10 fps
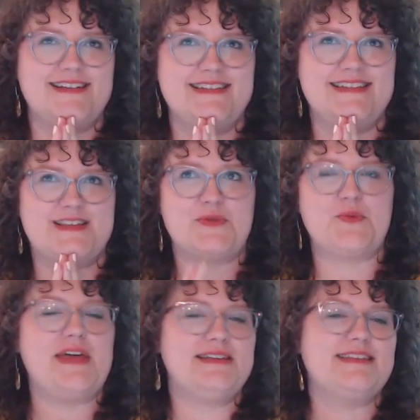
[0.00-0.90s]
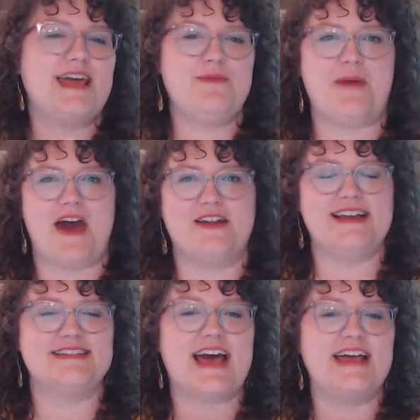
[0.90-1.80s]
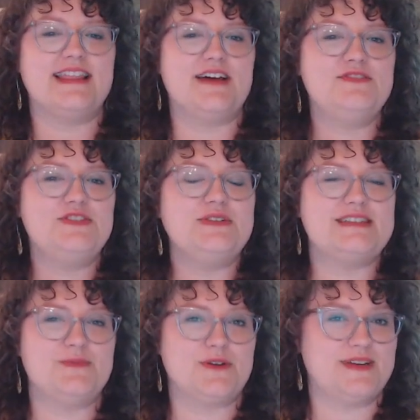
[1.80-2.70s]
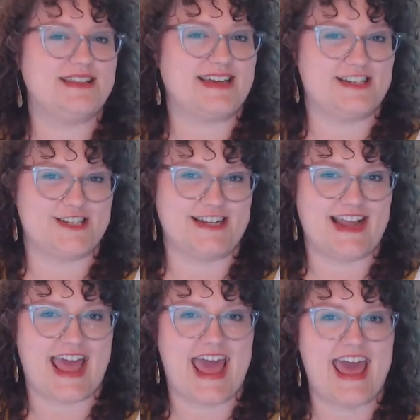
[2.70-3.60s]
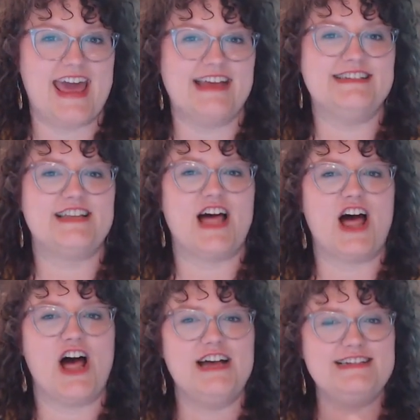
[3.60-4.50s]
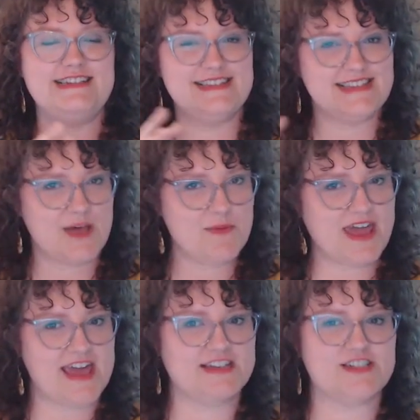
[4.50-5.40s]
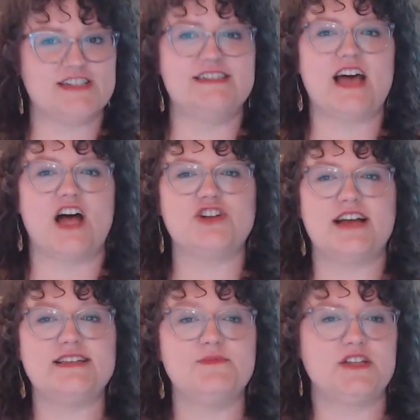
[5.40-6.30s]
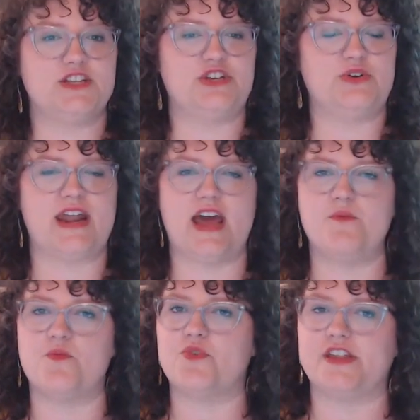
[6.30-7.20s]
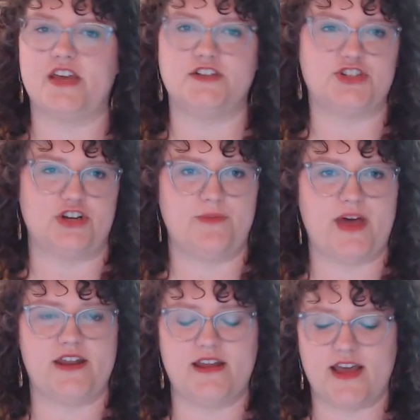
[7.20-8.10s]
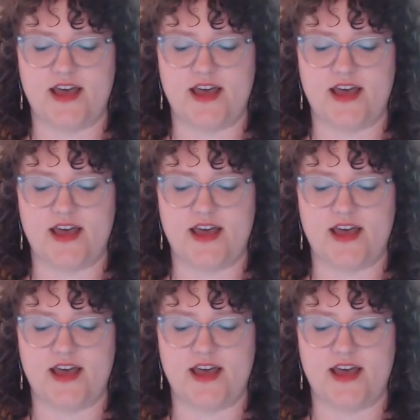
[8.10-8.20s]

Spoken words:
So the way this came about is I love to experiment in the kitchen. And on some occasions, I'll try something new and I'm really unsure about it.